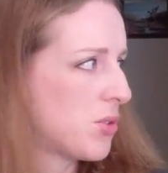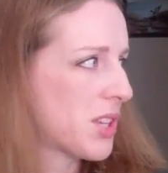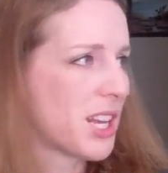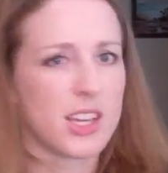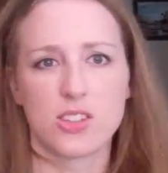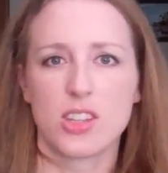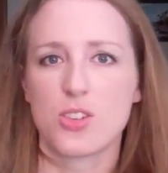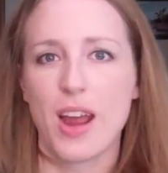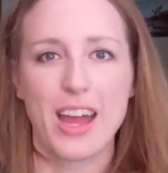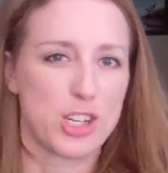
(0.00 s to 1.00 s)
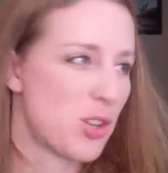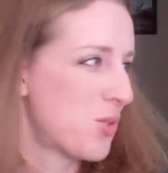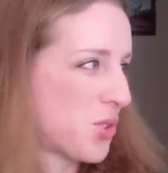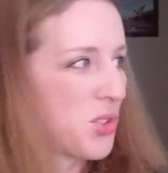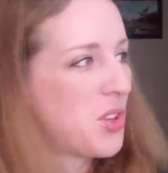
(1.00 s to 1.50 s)
Who's getting into the trash?
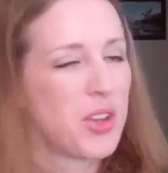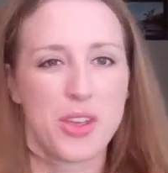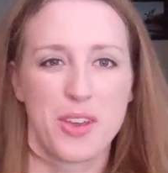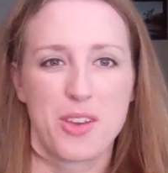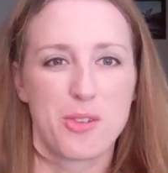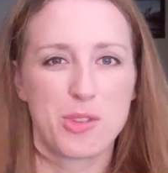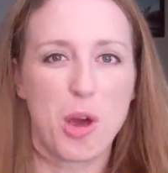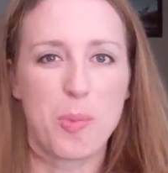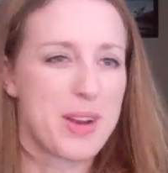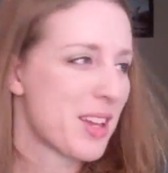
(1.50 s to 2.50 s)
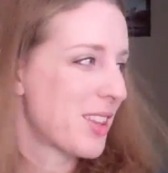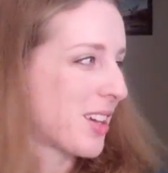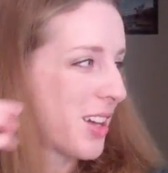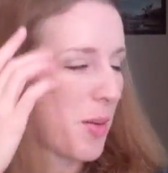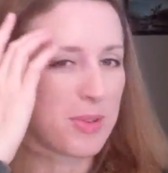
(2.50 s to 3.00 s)
Who's opening
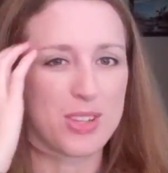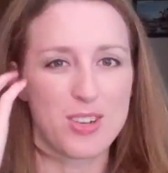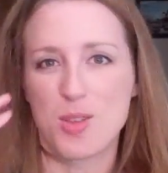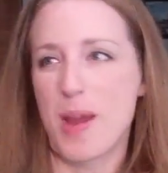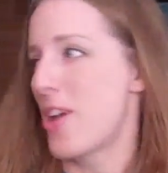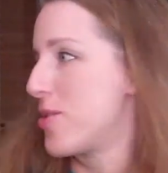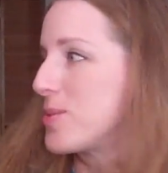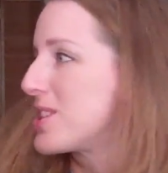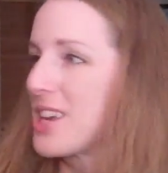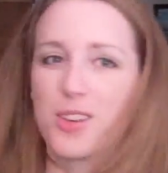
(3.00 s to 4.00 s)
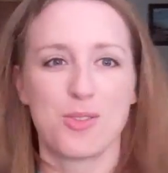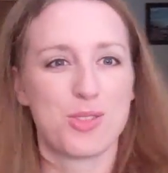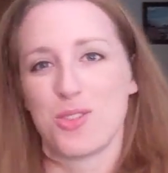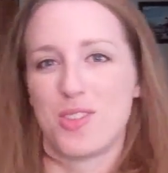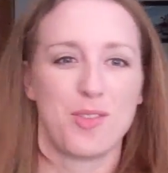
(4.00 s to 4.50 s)
the cupboards under the bathroom sink?
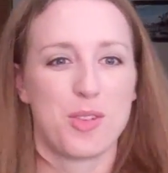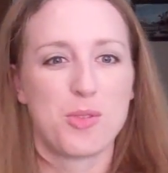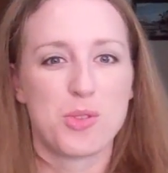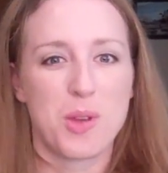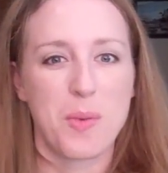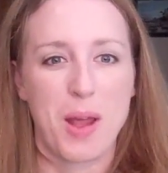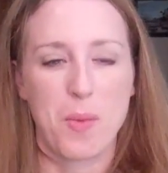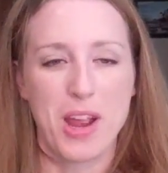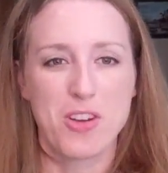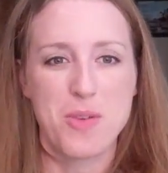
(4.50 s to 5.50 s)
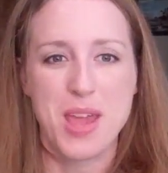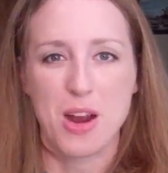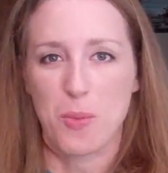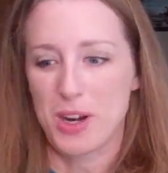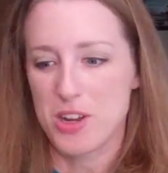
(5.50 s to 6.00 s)
Who's doing what? Why aren't you
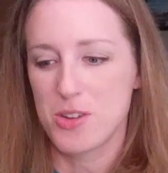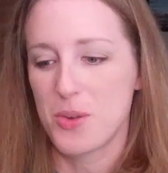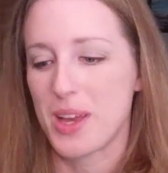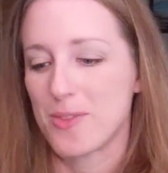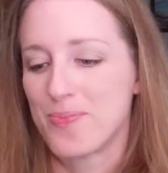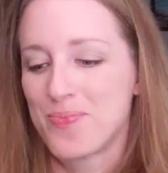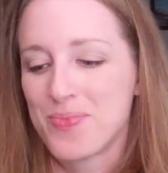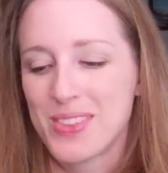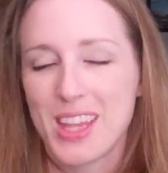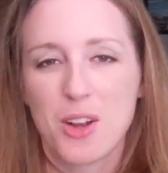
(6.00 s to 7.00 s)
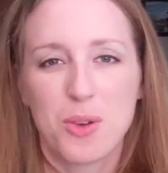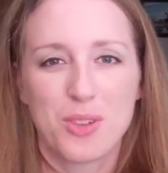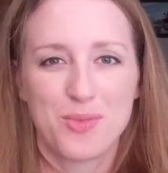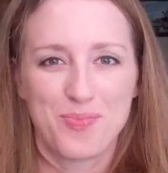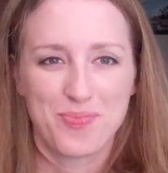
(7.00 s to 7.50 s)
here? What are you doing? That
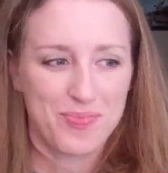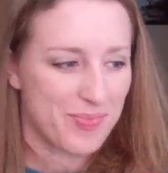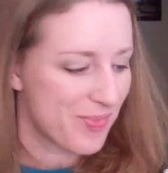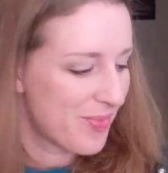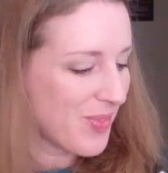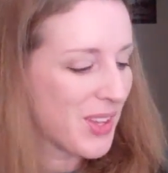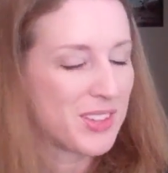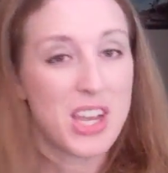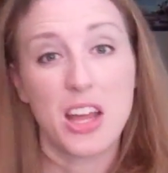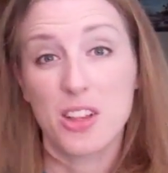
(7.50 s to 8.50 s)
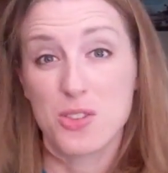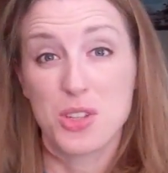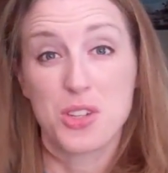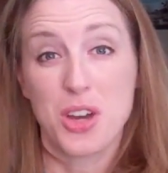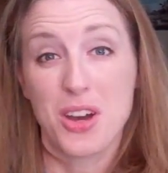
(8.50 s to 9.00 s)
whole
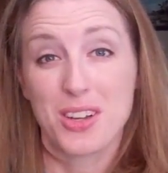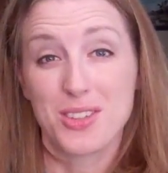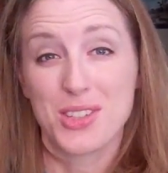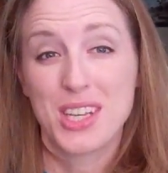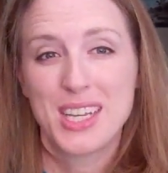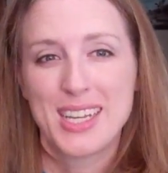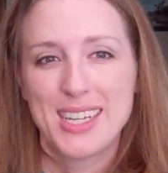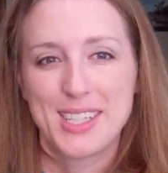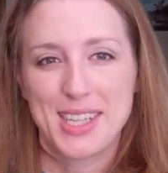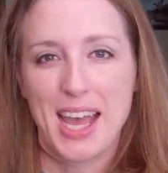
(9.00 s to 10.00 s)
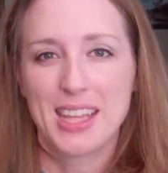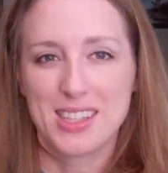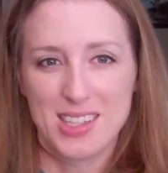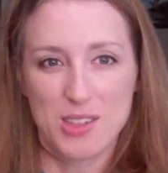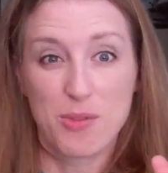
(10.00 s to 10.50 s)
toddlers and dogs.
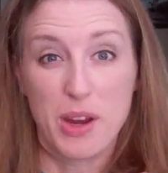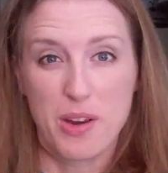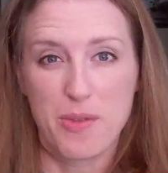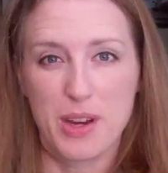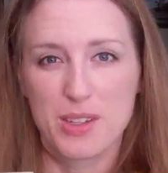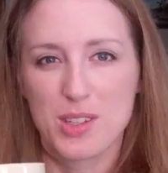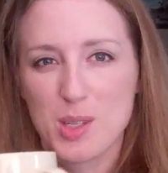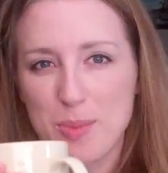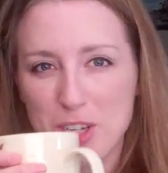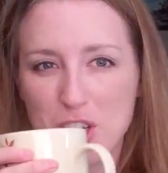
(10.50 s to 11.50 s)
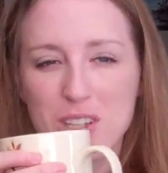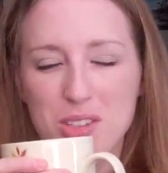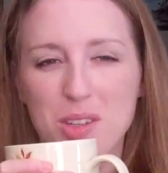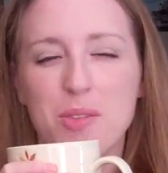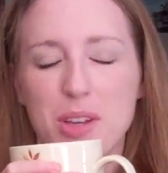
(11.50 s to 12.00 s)
Silence is very, very
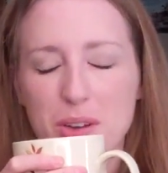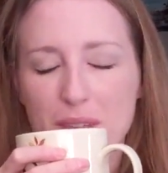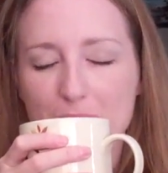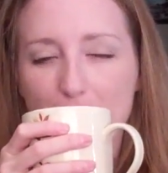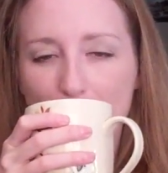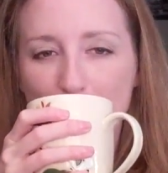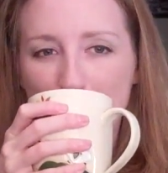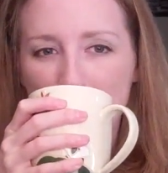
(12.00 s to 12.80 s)
suspicious. Oh yeah.